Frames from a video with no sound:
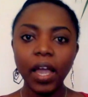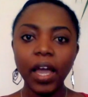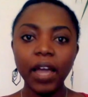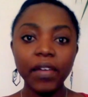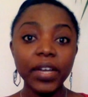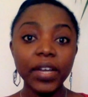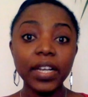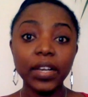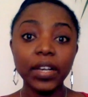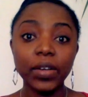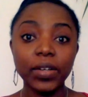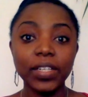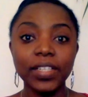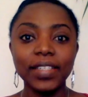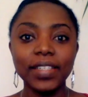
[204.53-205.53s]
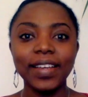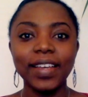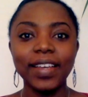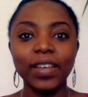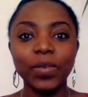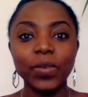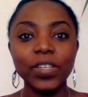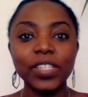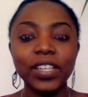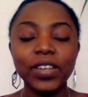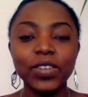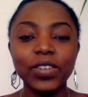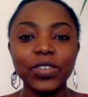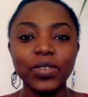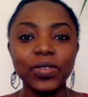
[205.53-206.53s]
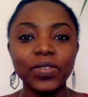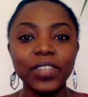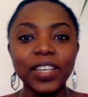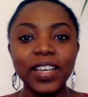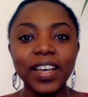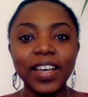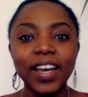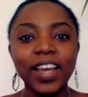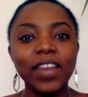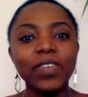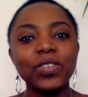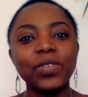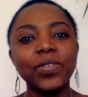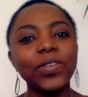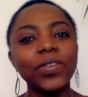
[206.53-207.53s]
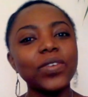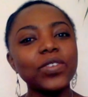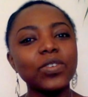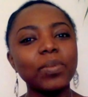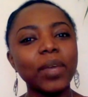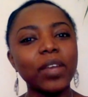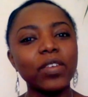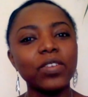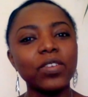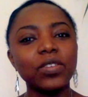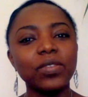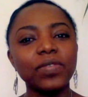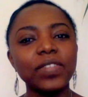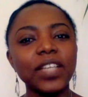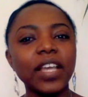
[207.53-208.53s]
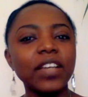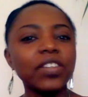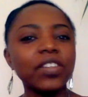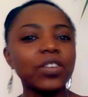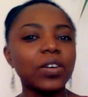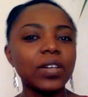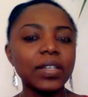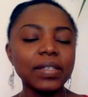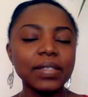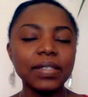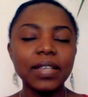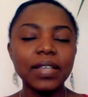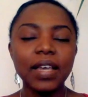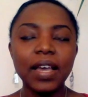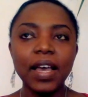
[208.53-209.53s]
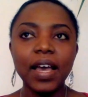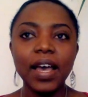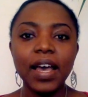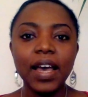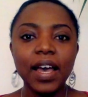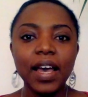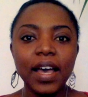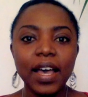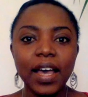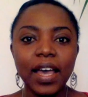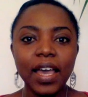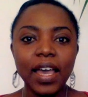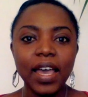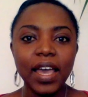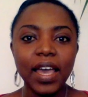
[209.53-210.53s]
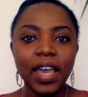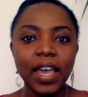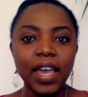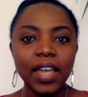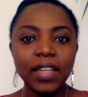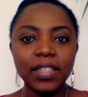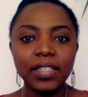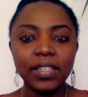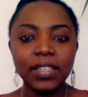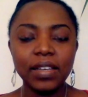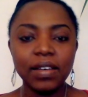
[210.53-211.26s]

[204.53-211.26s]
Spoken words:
I read a lot and watched a lot of YouTube, a lot of TED Talks, and